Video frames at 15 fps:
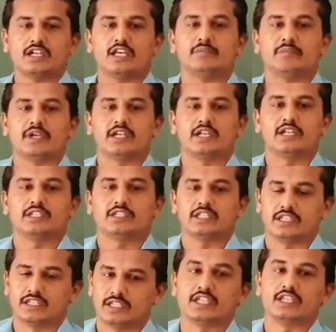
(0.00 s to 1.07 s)
a Mendel
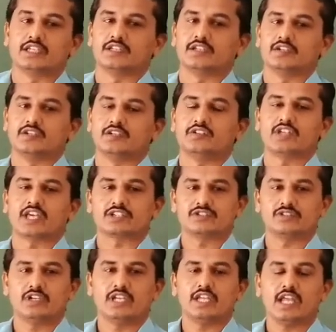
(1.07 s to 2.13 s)
theory, is
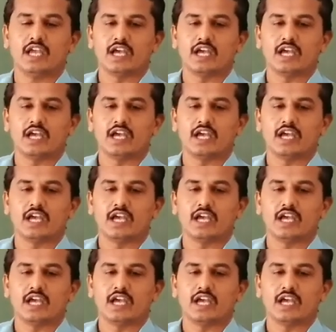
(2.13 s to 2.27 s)
actually